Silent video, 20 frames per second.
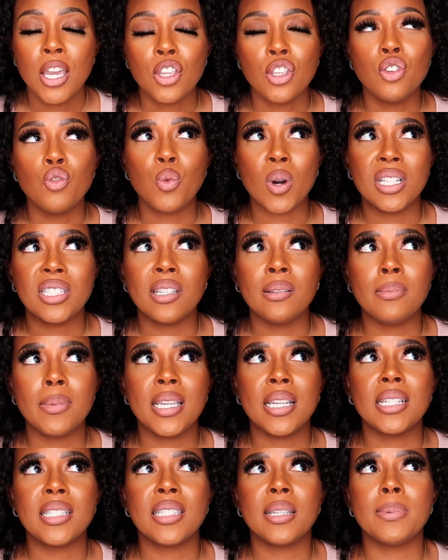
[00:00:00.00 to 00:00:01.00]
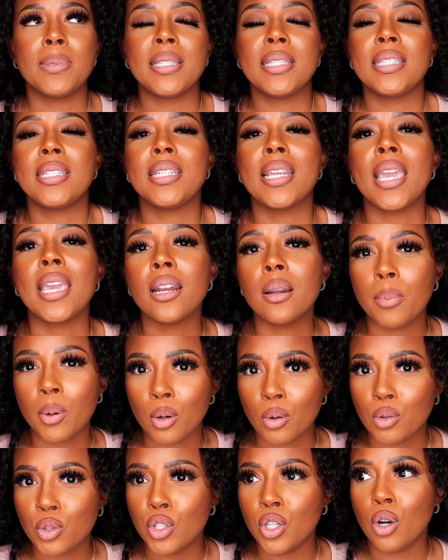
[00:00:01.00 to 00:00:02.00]
You want something
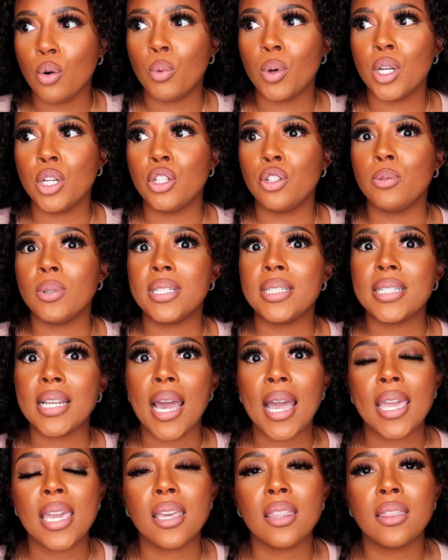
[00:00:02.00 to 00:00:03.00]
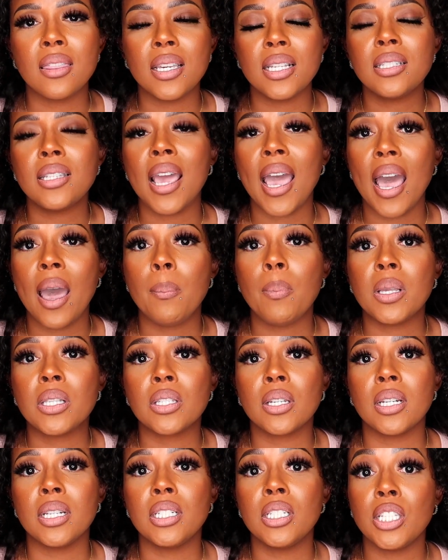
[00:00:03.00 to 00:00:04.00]
sustainable. You don't want to do a diet. This app is
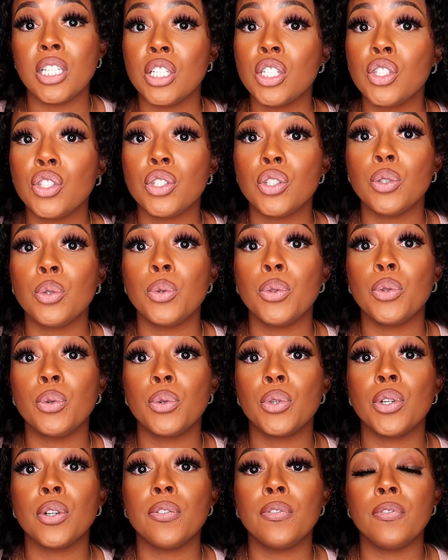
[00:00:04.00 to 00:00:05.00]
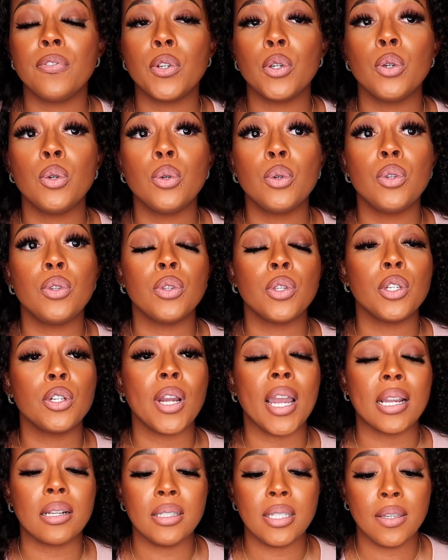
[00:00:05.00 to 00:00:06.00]
going to teach you through your food, through your
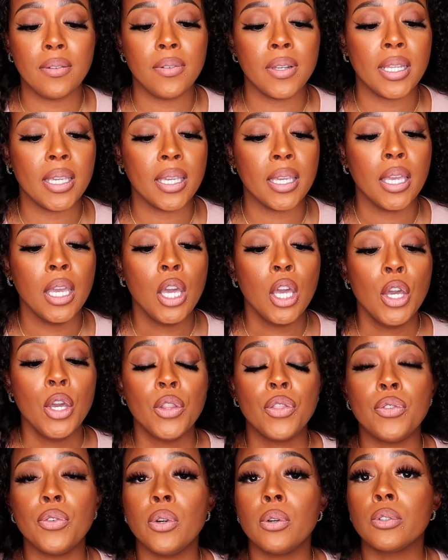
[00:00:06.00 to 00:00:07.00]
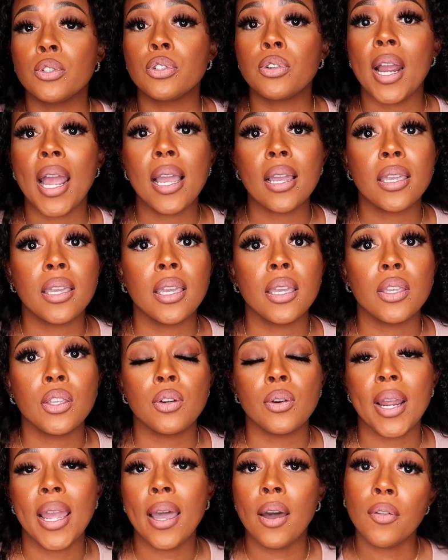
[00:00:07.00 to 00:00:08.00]
activity, through tracking
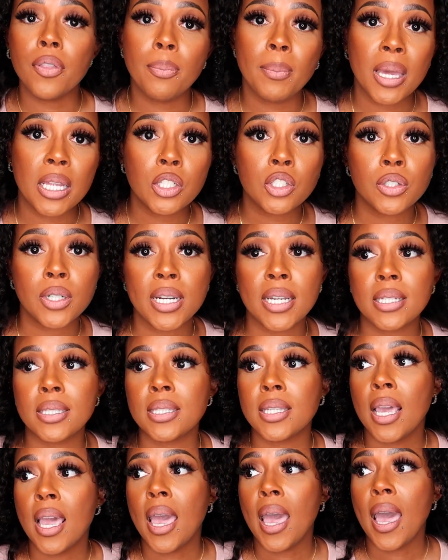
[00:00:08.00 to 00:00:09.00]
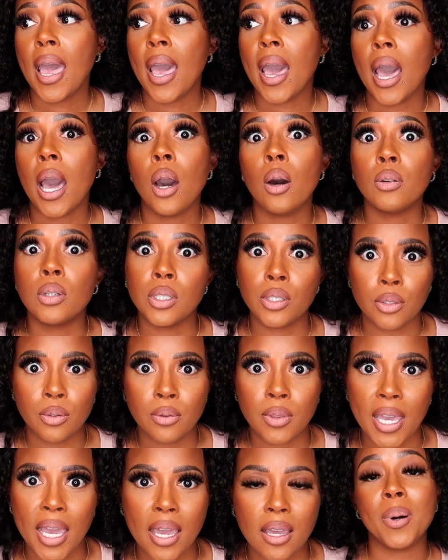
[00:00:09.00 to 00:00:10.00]
your health metrics, how to do
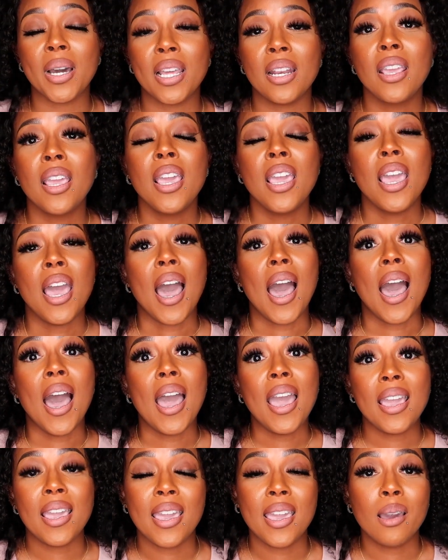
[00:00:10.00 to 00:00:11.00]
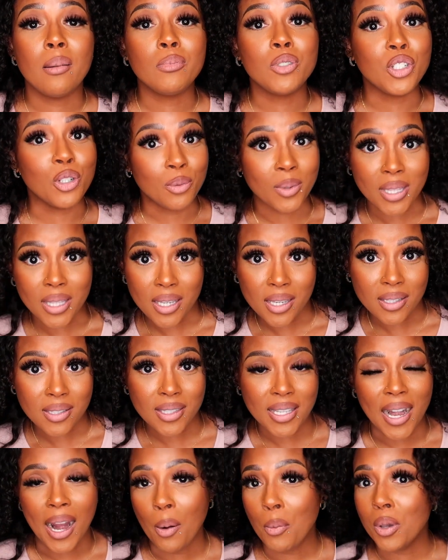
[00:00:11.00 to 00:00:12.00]
that. But I am doing this,
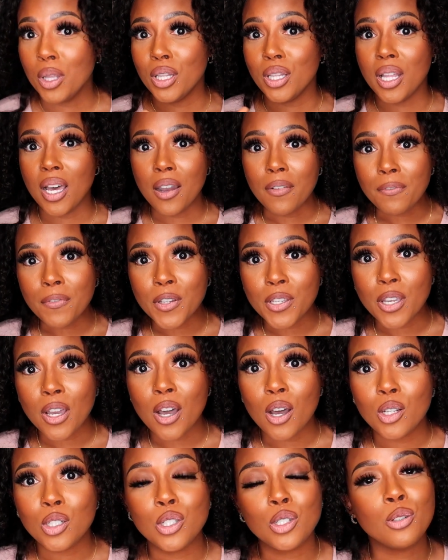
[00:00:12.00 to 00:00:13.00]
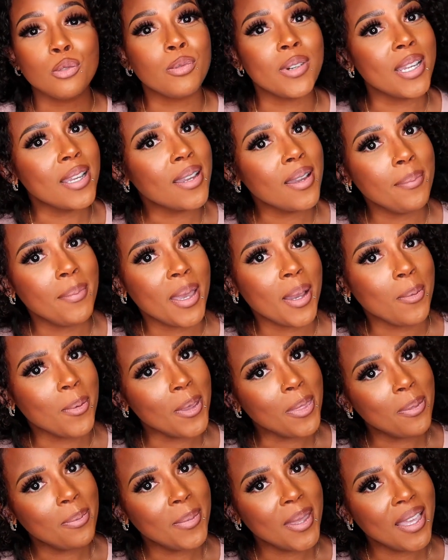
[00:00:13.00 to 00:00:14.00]
and I would love for y'all to recommit
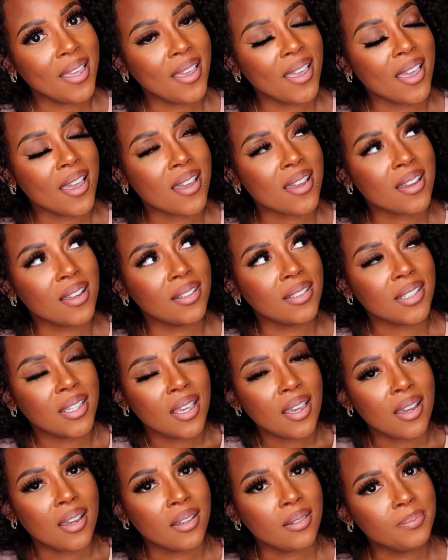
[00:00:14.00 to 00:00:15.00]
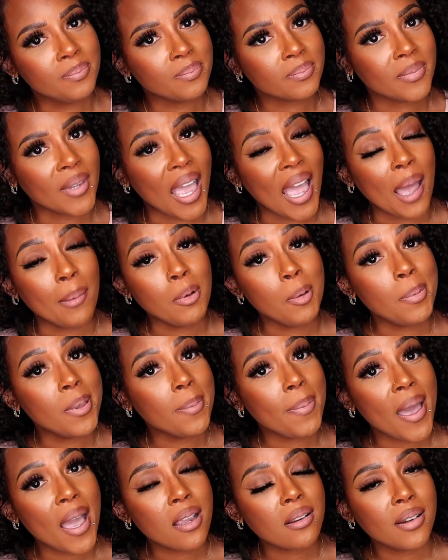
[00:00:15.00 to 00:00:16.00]
with me. And yeah, I'm gonna be
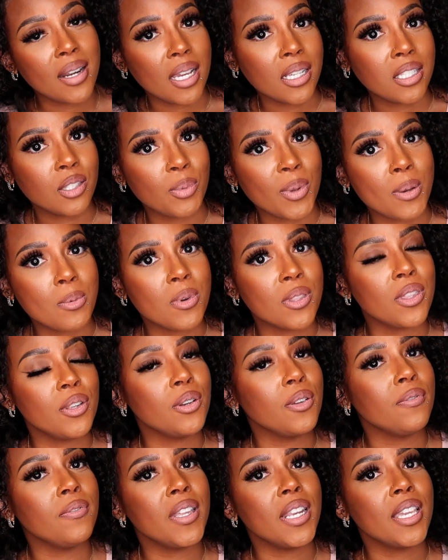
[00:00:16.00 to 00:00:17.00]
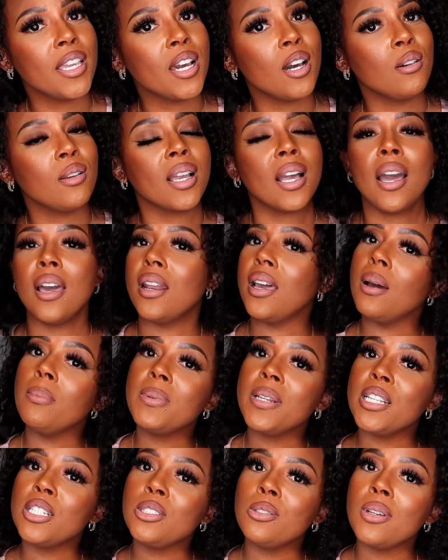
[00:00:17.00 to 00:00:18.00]
back next week with a new video to kind of
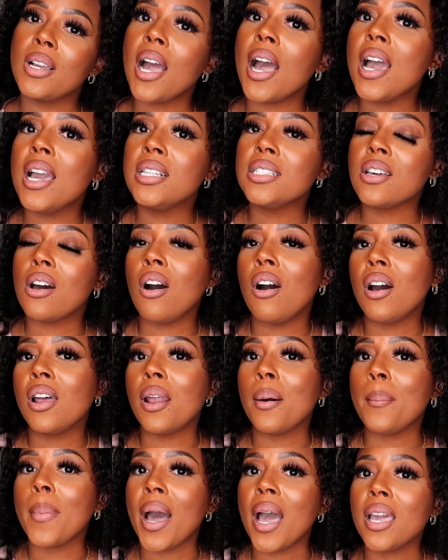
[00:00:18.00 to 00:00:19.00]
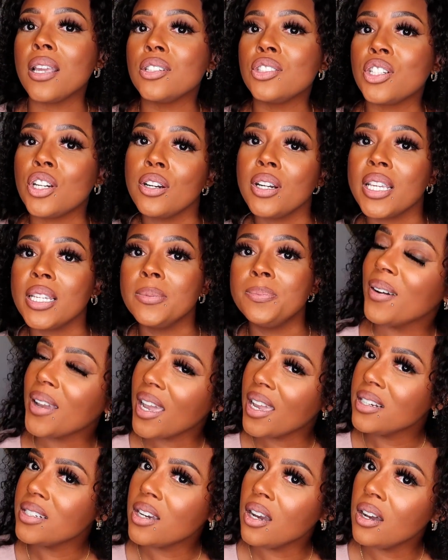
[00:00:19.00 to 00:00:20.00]
update you guys on my journey.
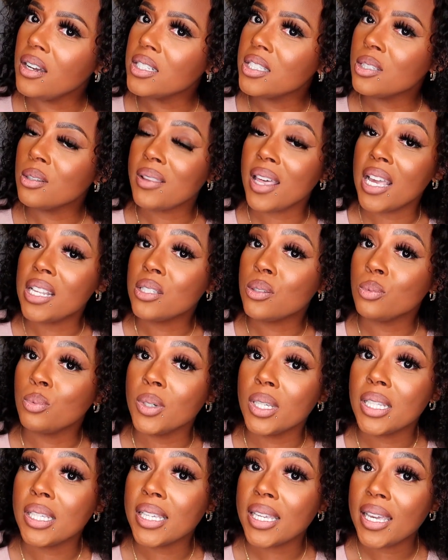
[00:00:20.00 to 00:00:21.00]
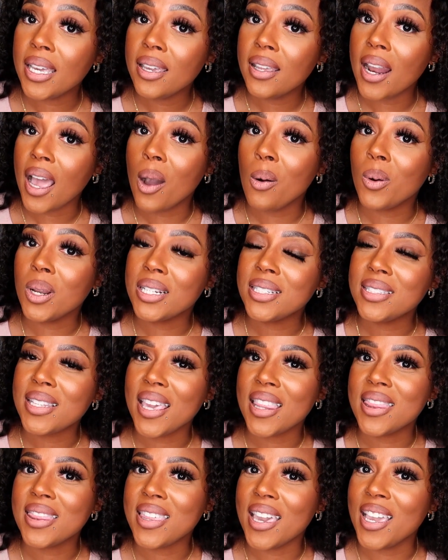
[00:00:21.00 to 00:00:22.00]
Okay, dolls, so that's really it. I want to
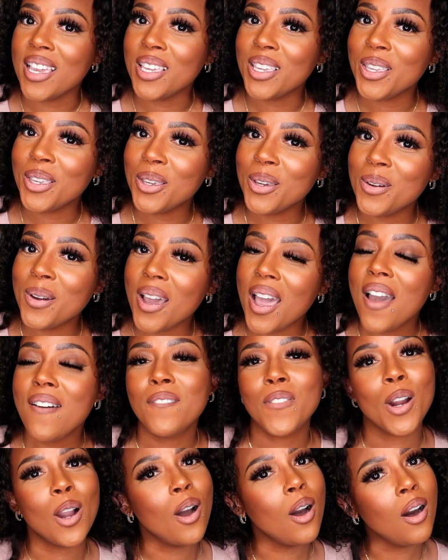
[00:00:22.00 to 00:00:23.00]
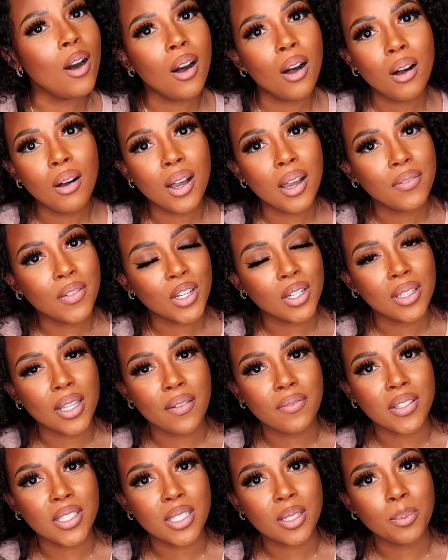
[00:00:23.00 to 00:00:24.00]
say thank you for all of your
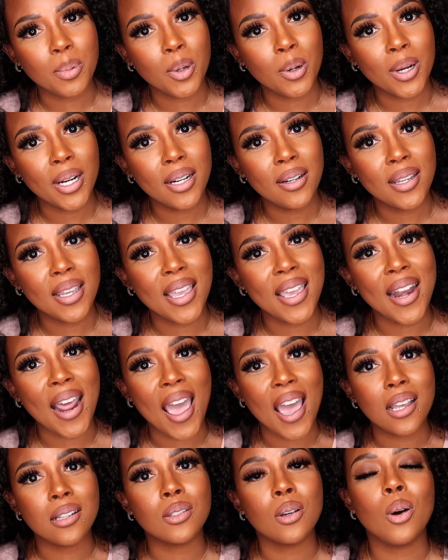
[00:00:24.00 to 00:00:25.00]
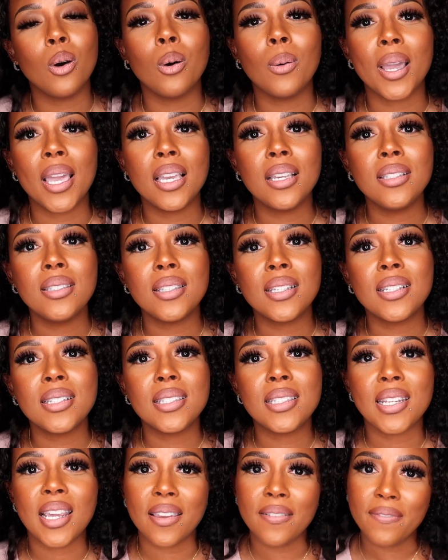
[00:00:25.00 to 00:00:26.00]
love and support, and as always,
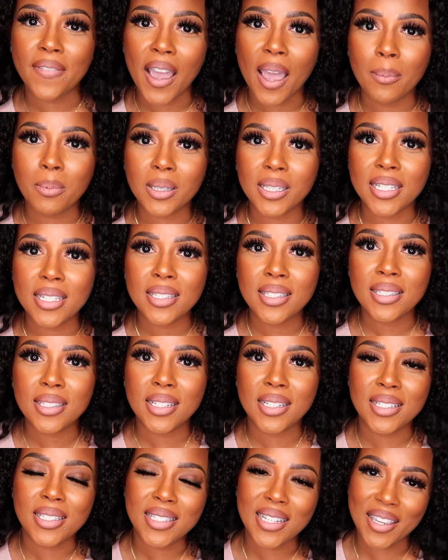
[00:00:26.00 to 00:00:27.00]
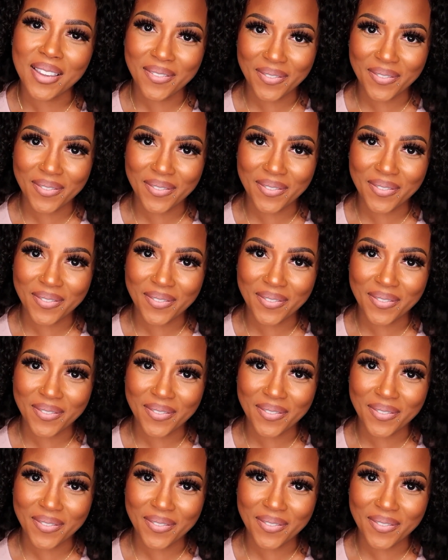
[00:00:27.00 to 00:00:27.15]
stay fabulous and stay